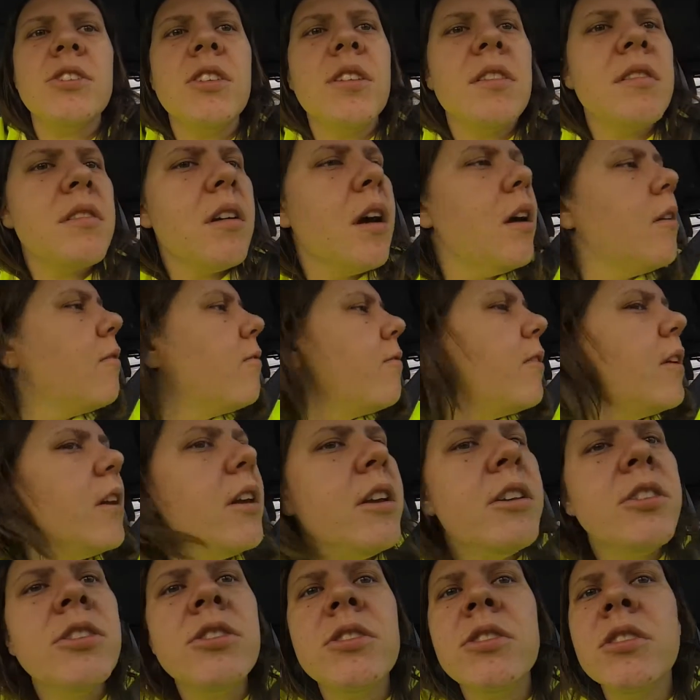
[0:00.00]
just got
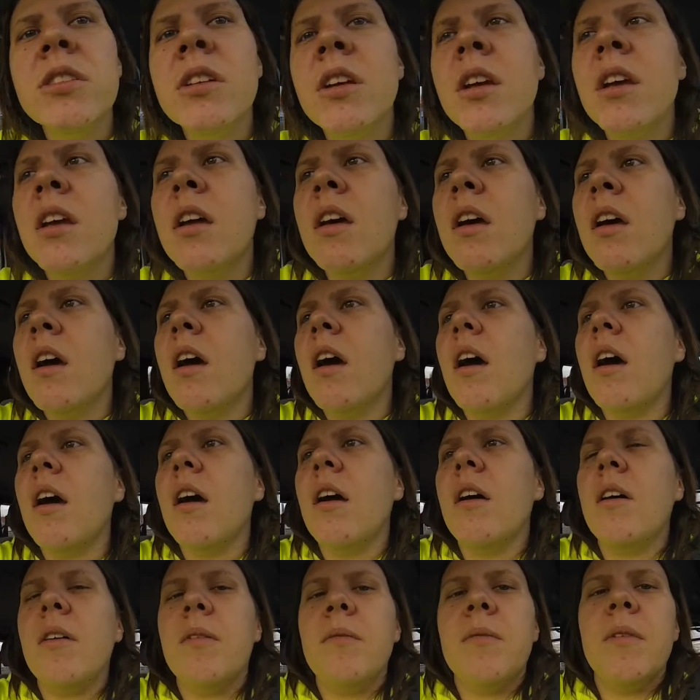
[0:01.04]
finished.
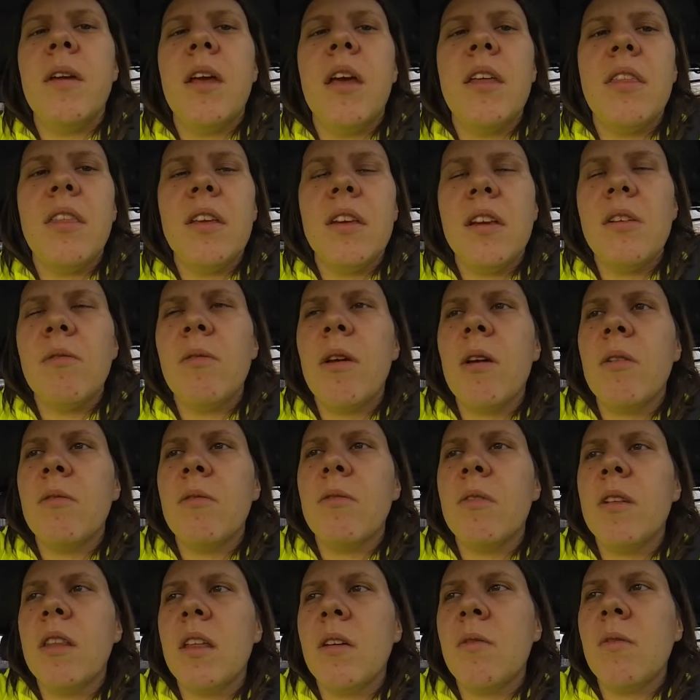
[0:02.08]
I think it went
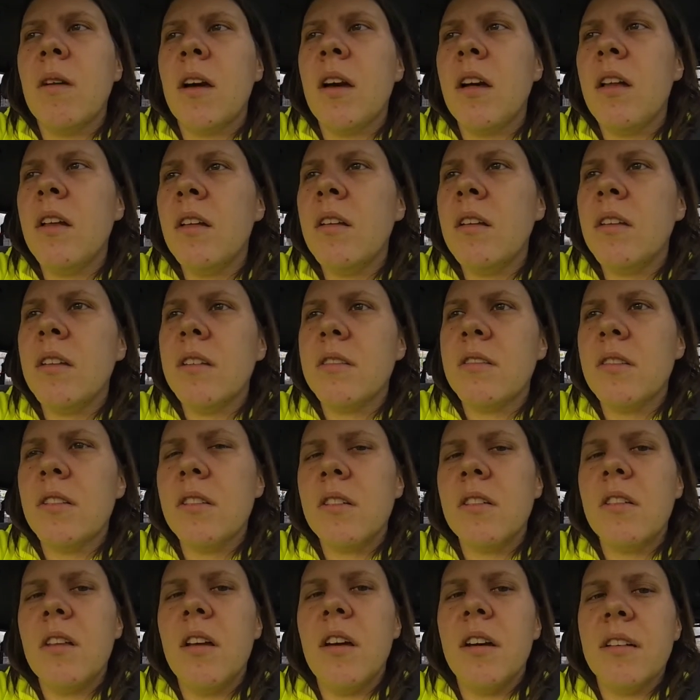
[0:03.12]
really well. It
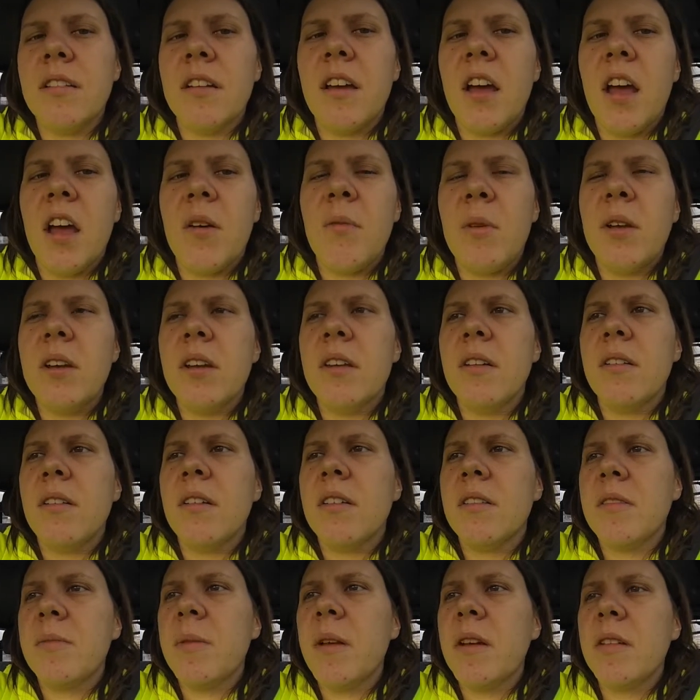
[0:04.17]
took a long time. We did. I
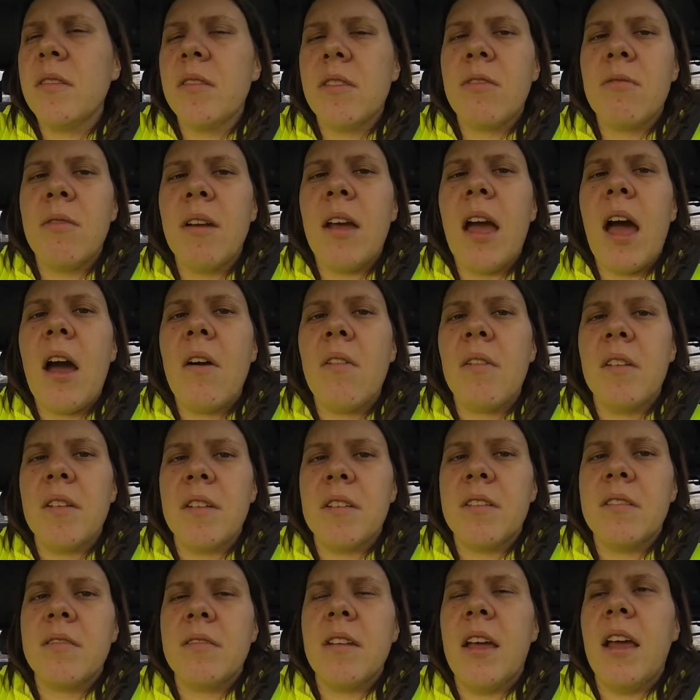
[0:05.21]
spent 3 hours
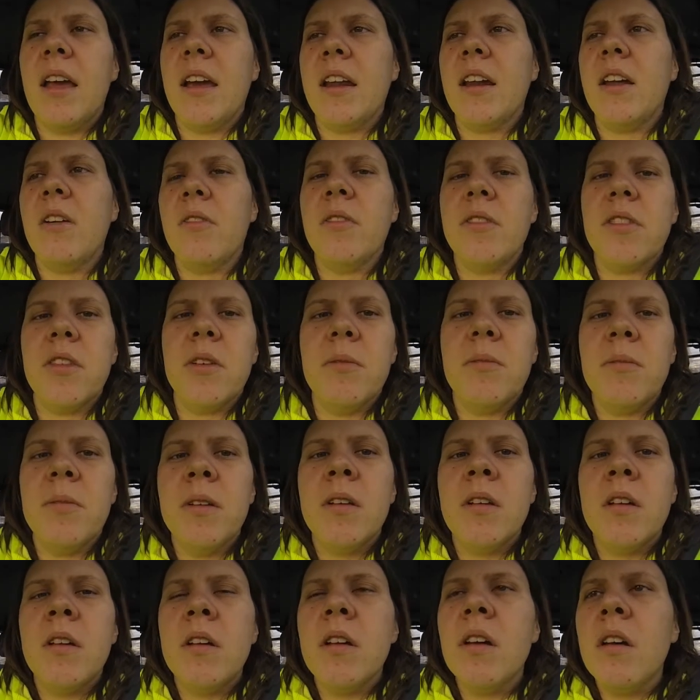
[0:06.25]
hanging out with them.
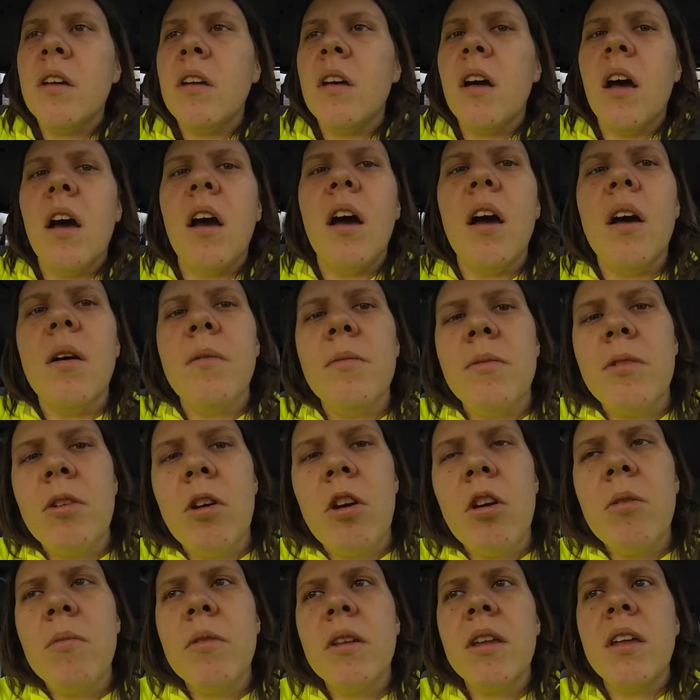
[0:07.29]

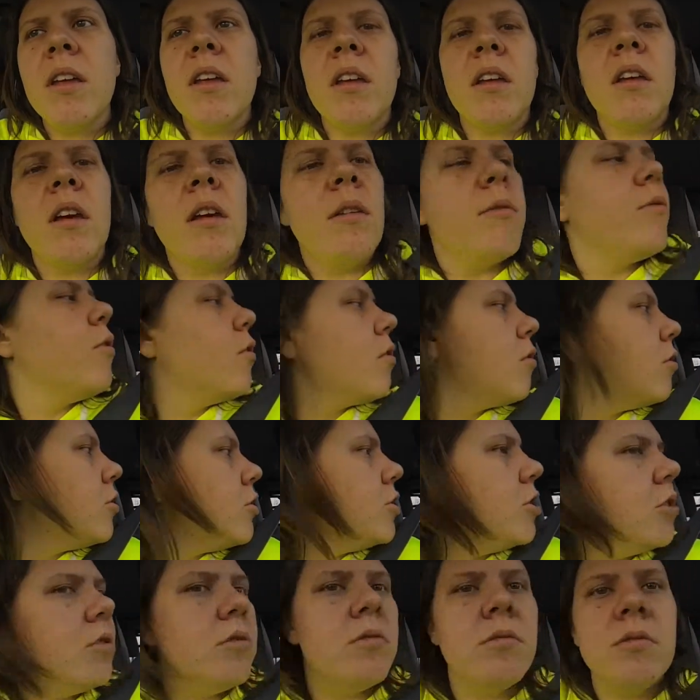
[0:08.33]
Normally a photo
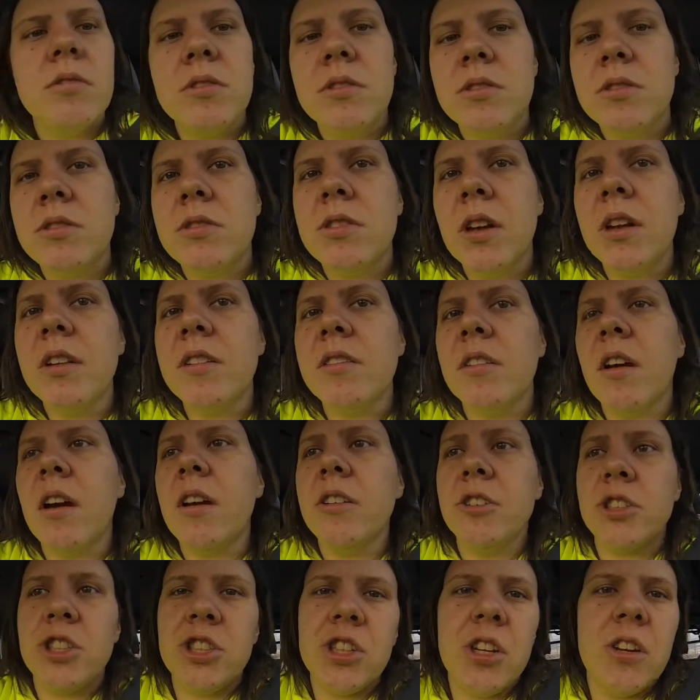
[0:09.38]
shoot does
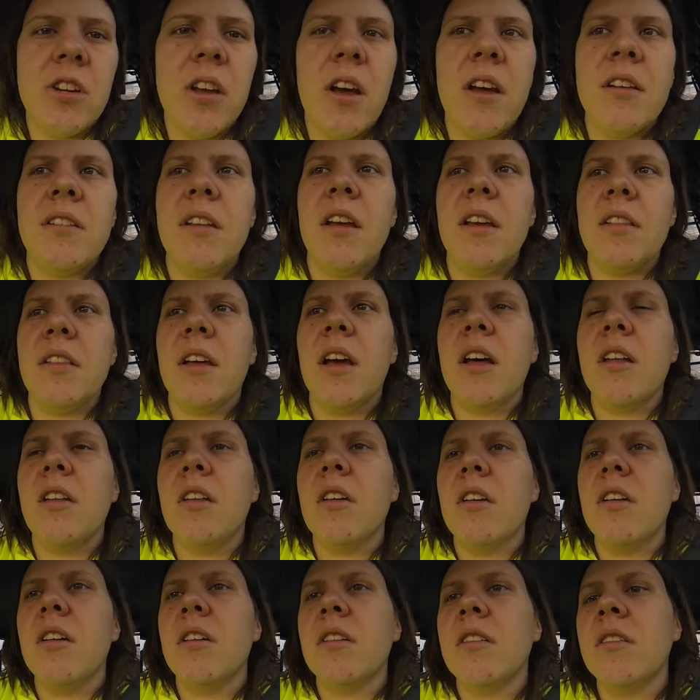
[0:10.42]
not and should not take that
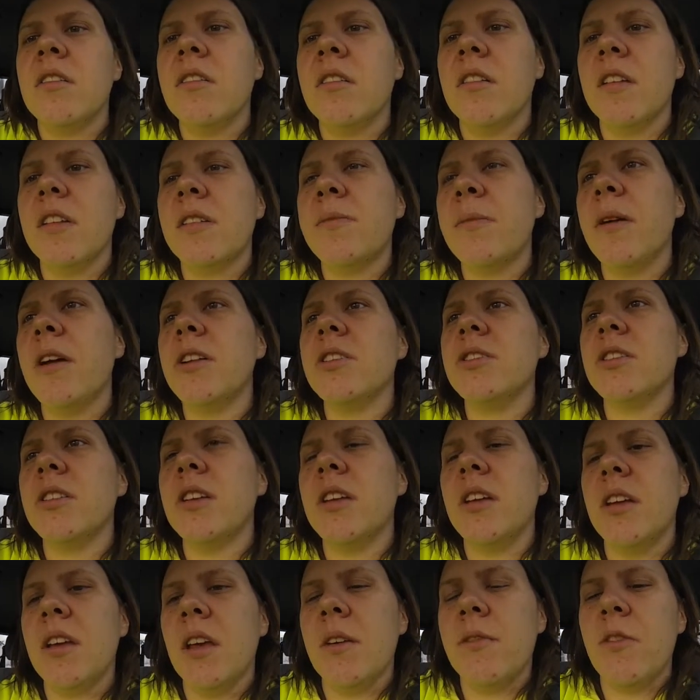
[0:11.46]
long,
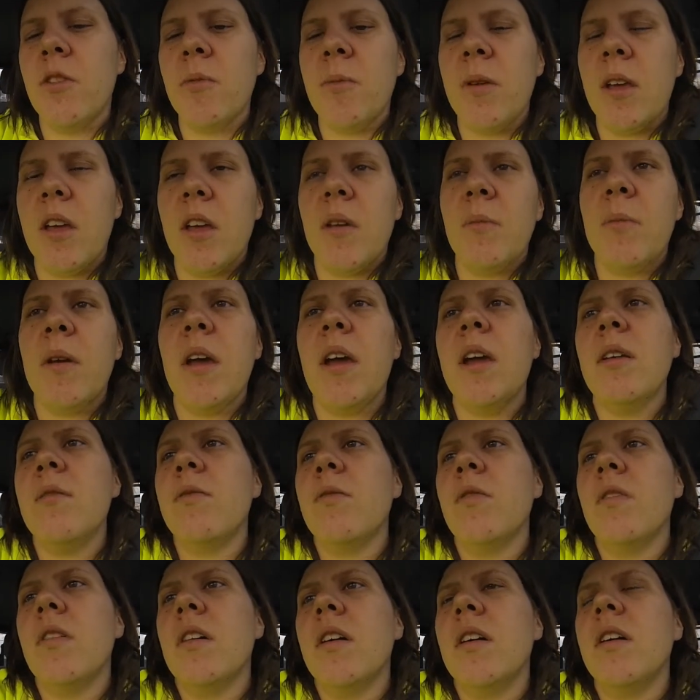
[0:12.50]
especially if you're being paid
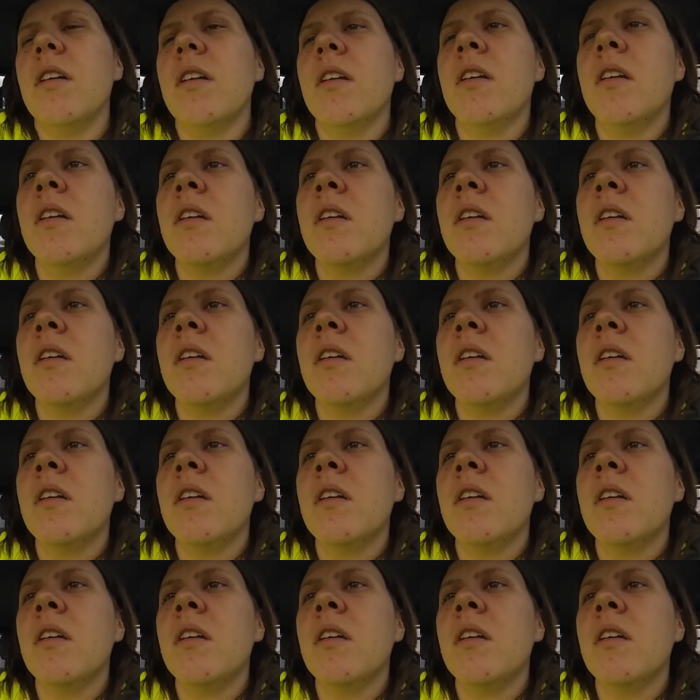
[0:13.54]
for it.